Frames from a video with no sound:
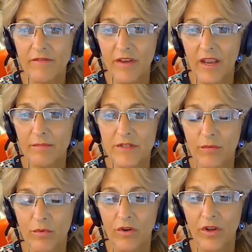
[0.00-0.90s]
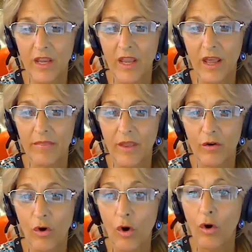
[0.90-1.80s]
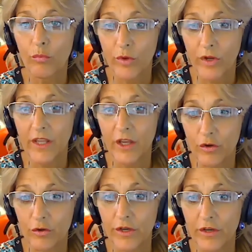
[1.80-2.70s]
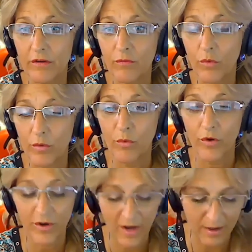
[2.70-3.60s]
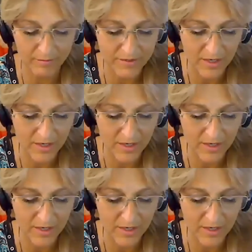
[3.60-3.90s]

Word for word: names that we're looking at that are all really good one wow. names.